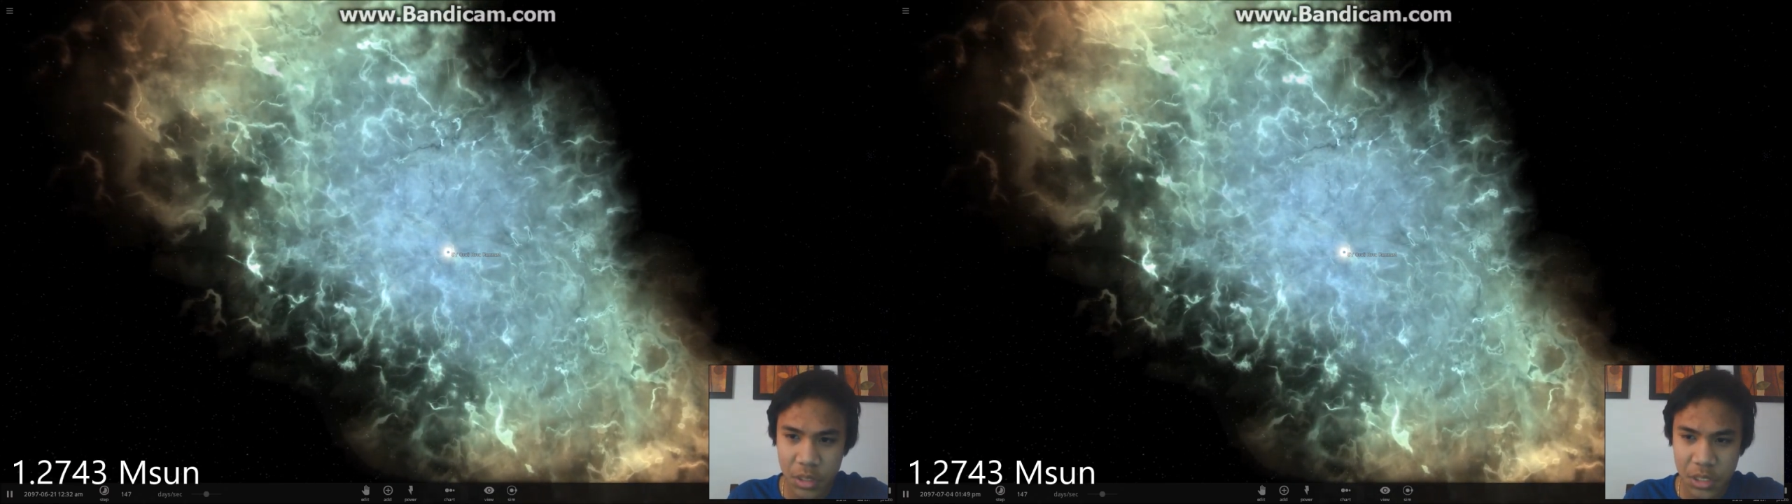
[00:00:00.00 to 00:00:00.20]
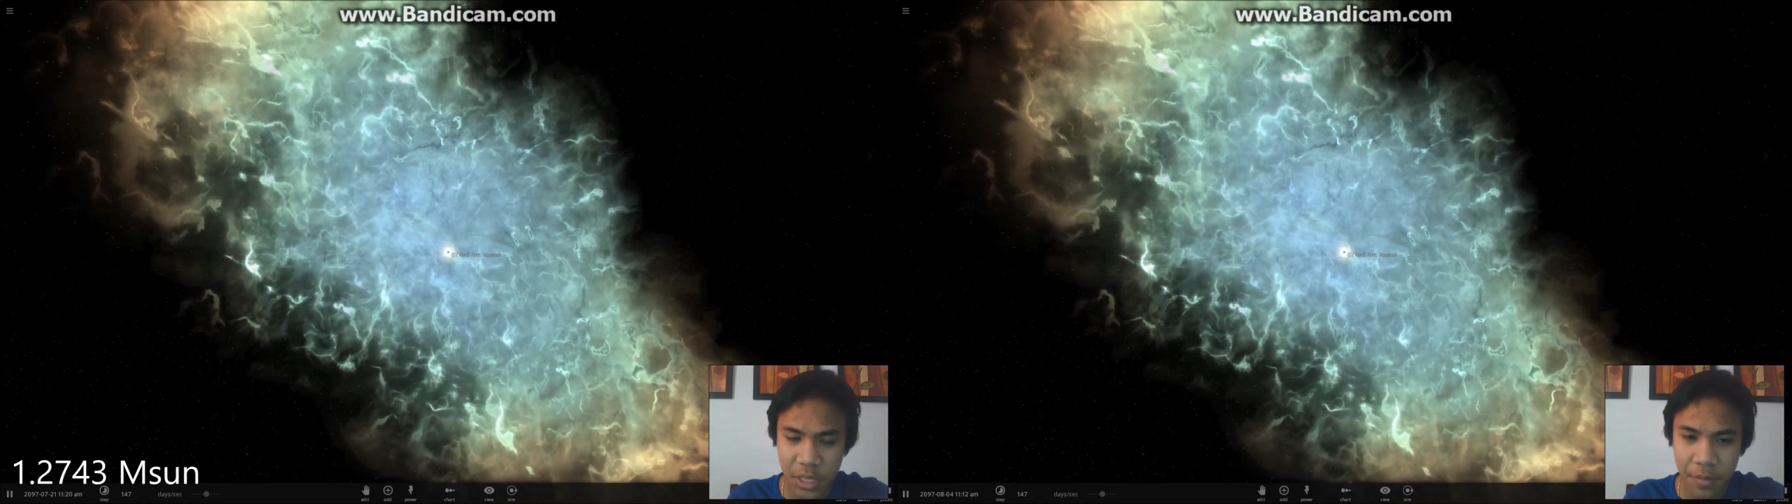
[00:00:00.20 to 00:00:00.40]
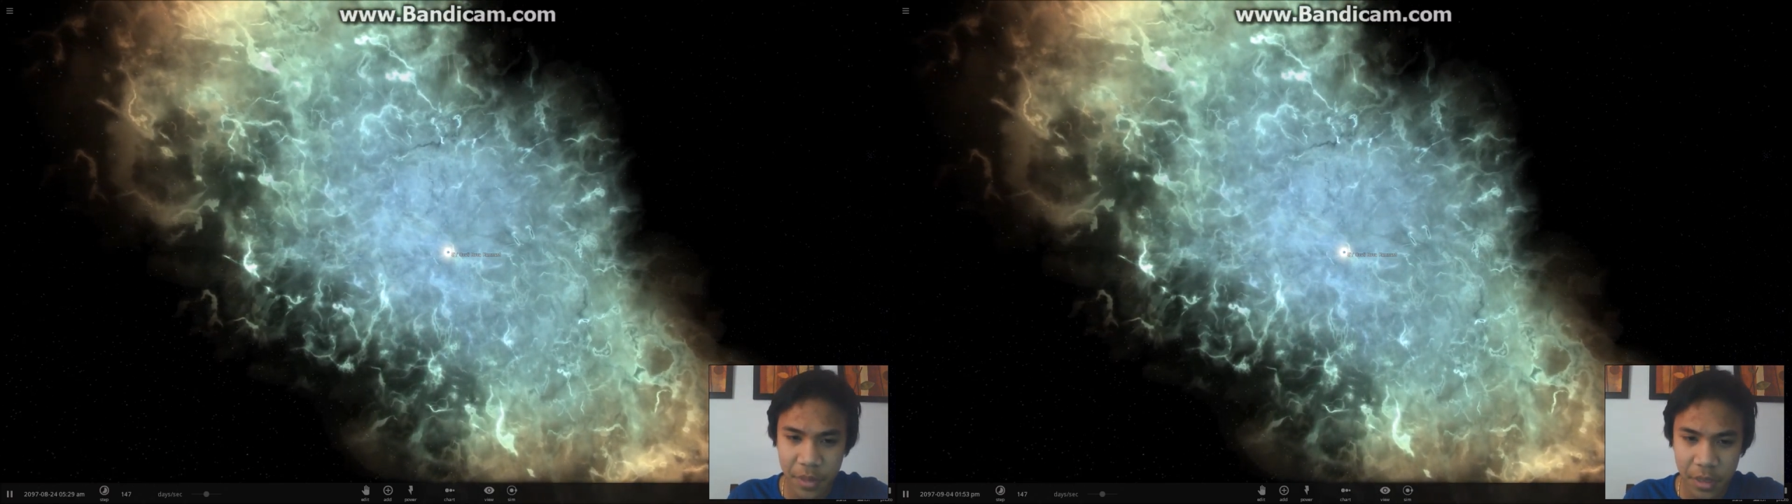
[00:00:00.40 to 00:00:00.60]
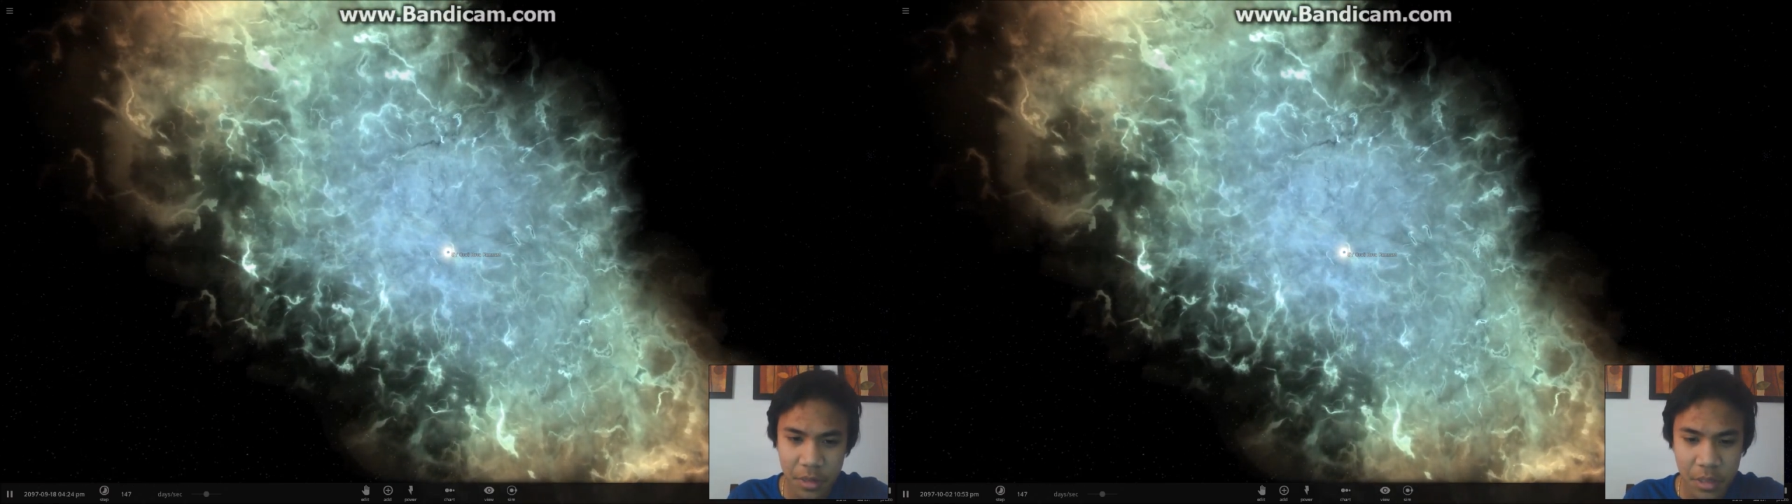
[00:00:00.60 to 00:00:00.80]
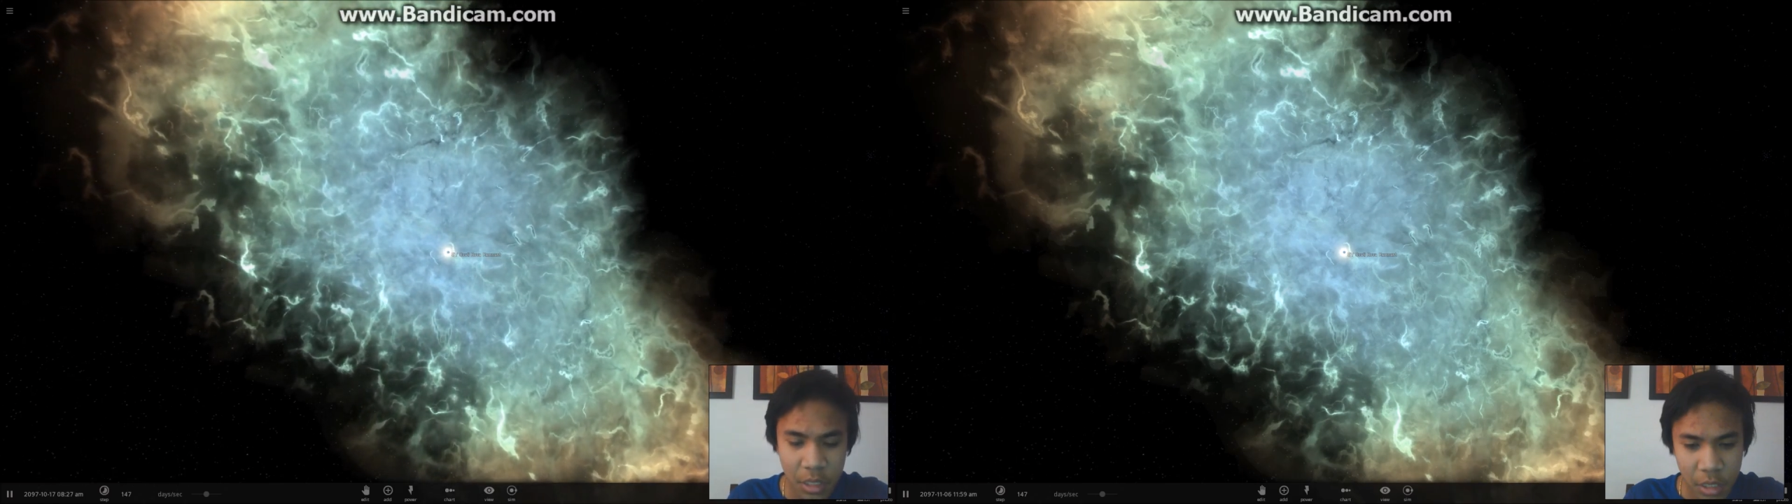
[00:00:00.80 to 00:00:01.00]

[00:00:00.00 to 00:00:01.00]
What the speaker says: something